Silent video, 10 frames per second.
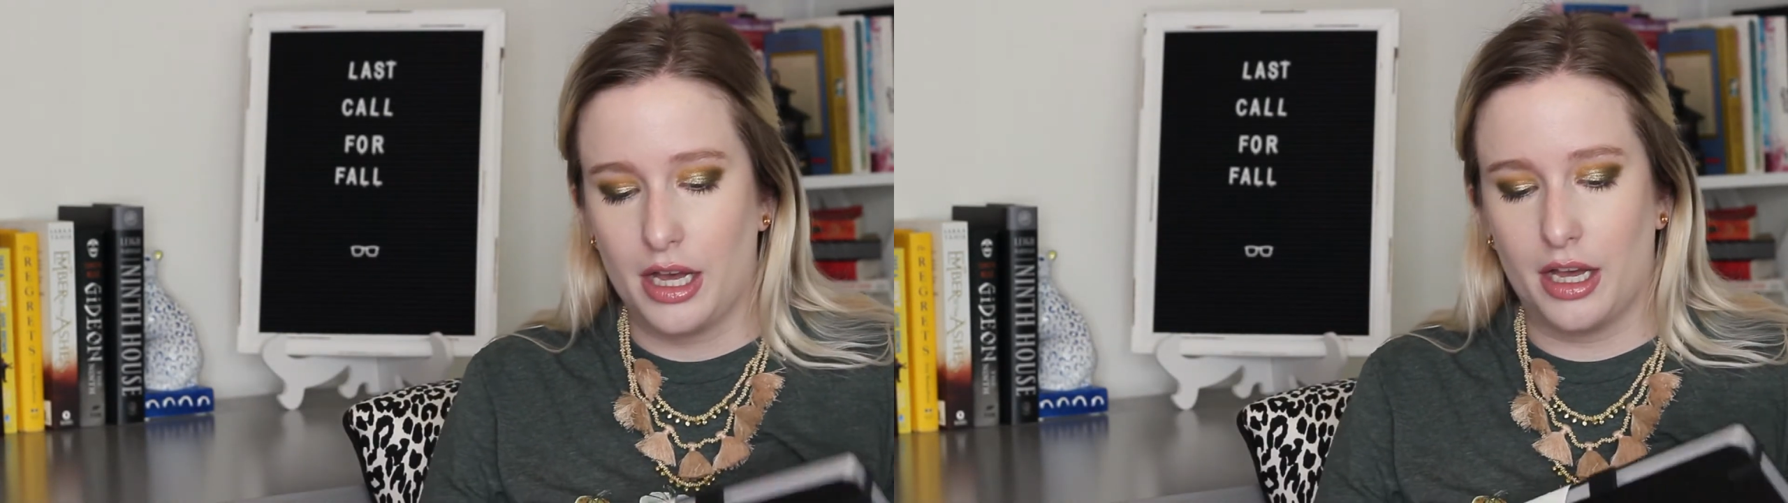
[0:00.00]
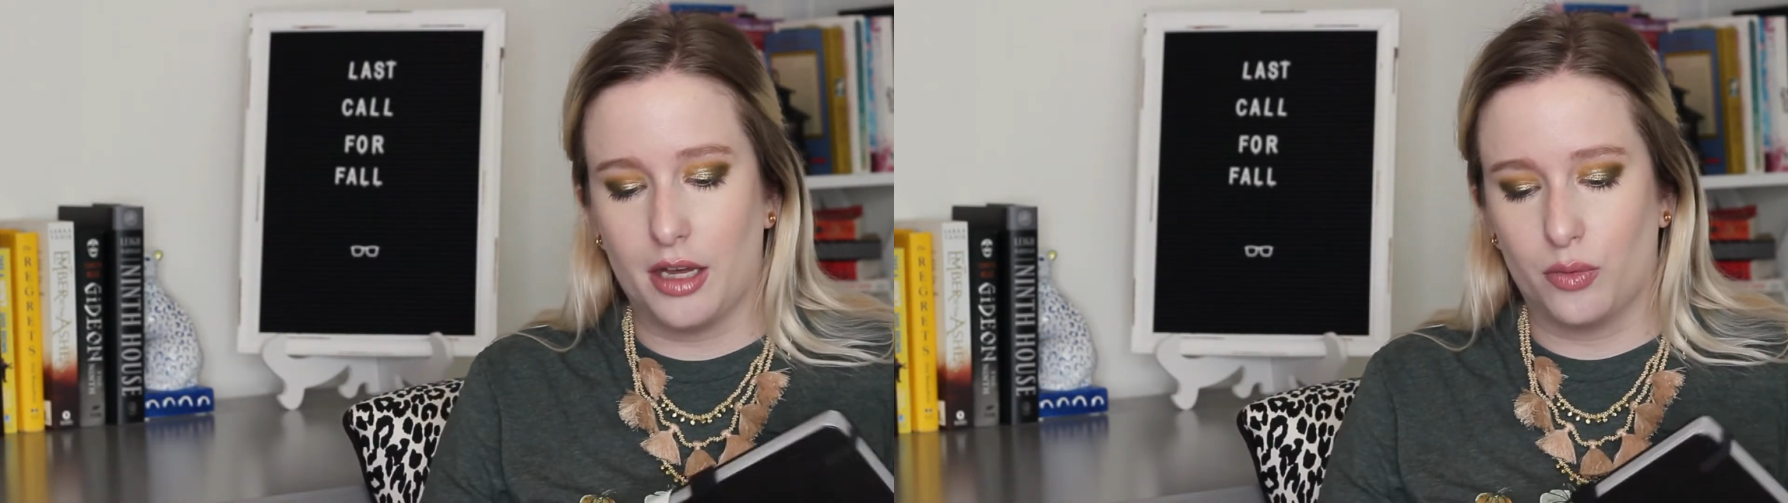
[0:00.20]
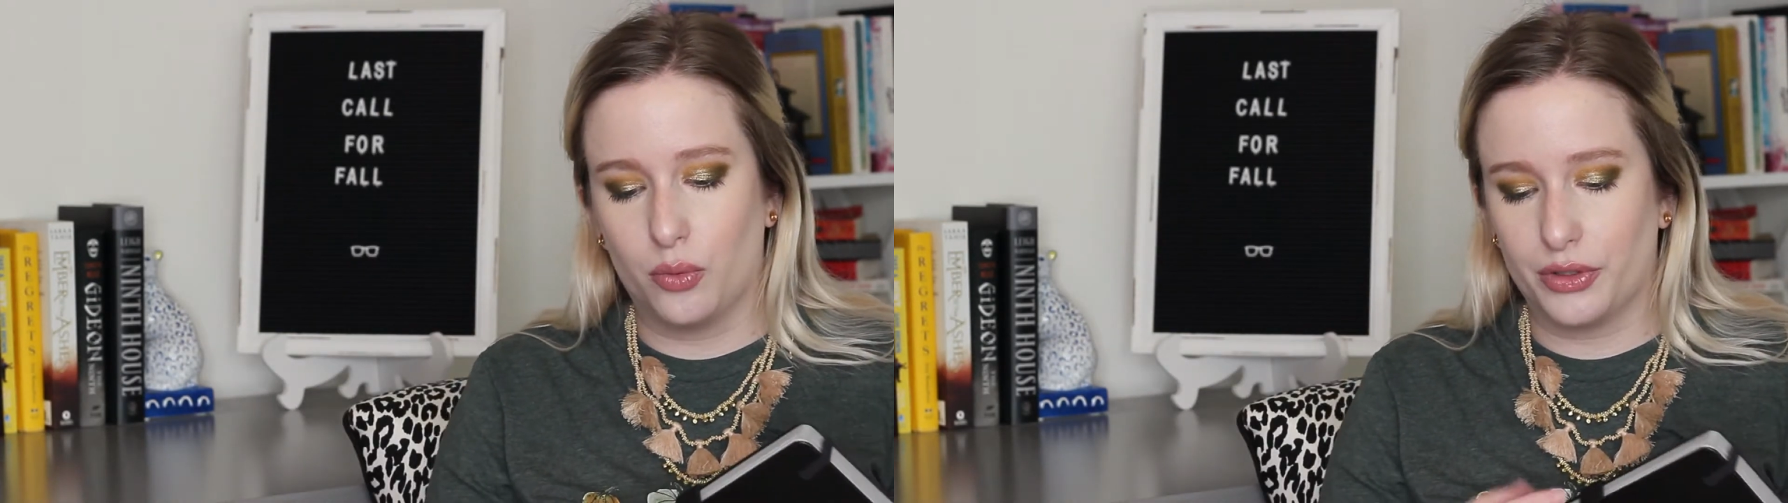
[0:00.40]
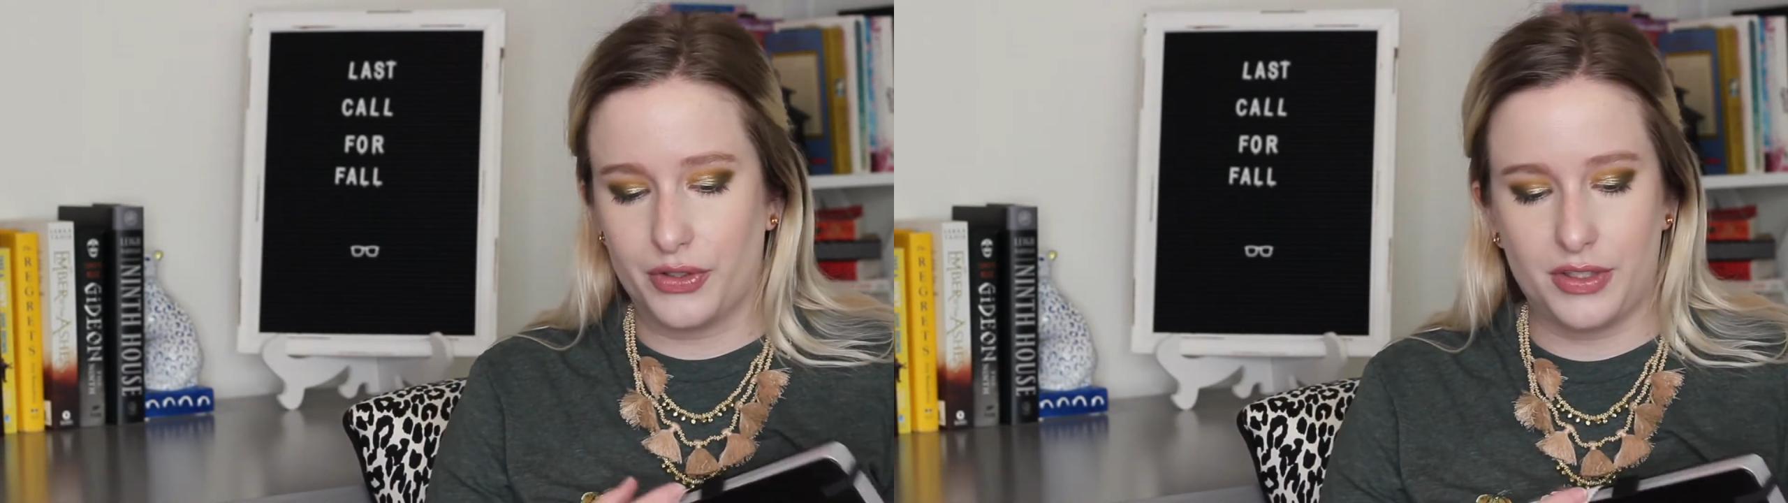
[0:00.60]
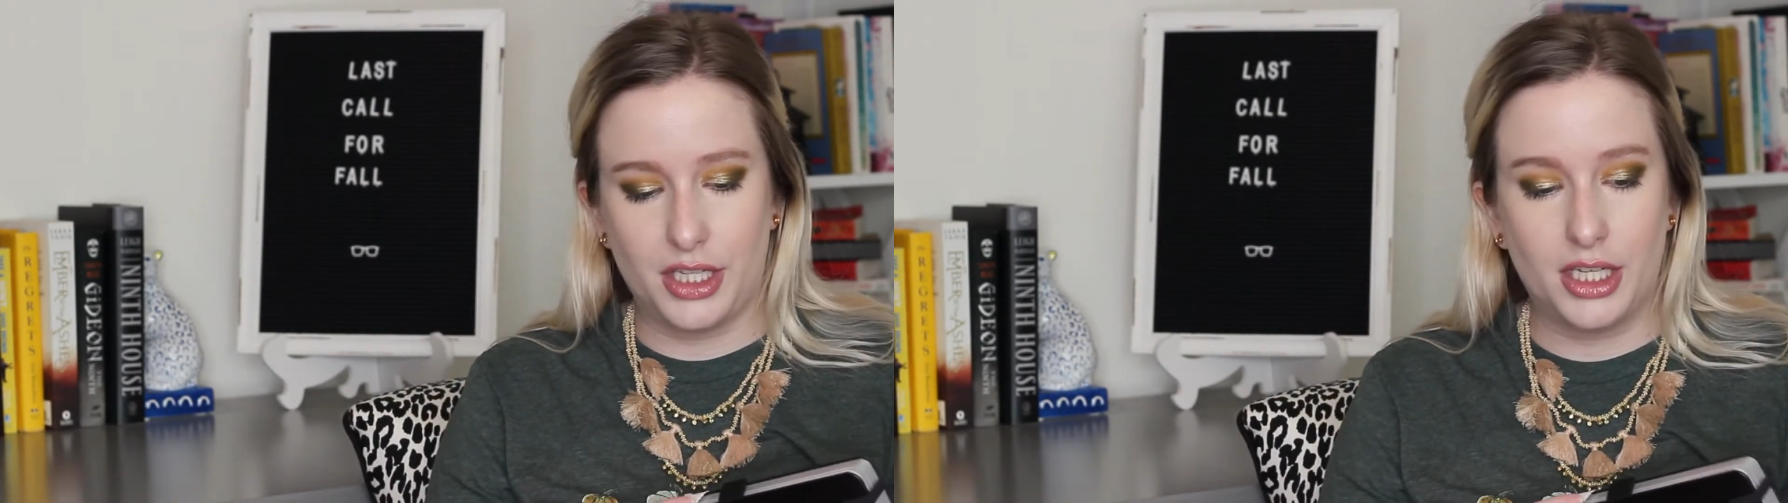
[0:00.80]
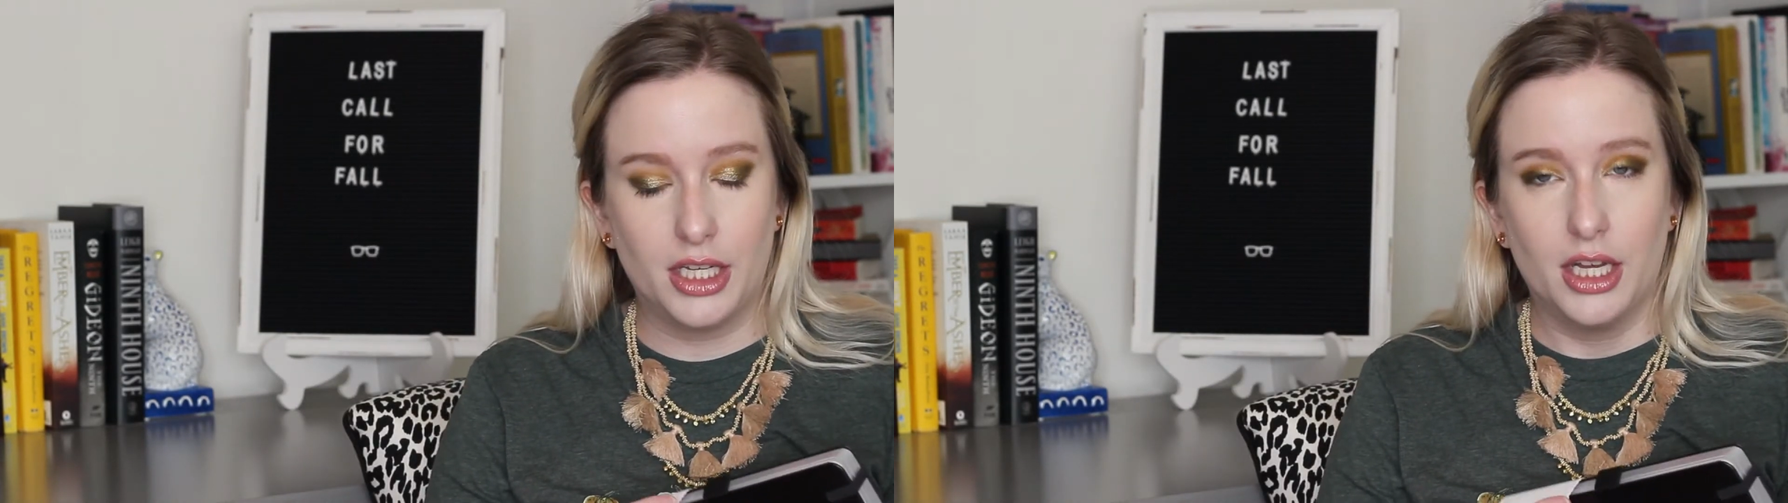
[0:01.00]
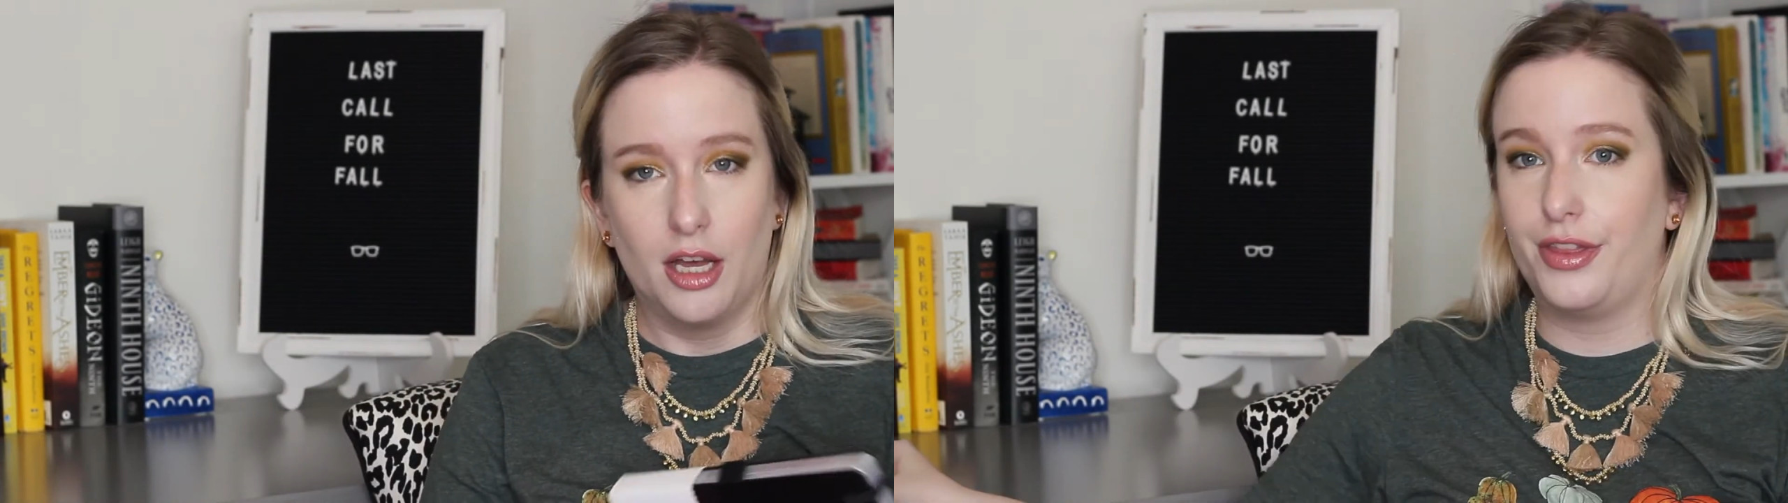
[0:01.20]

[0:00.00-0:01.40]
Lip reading: We'll see.